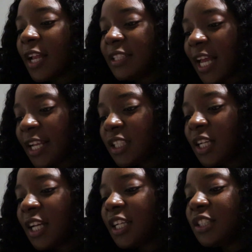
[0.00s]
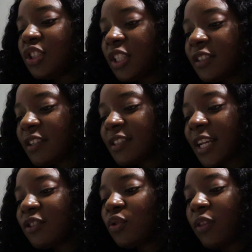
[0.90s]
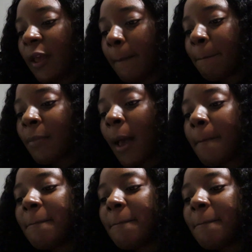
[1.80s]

Then Jesus said to them,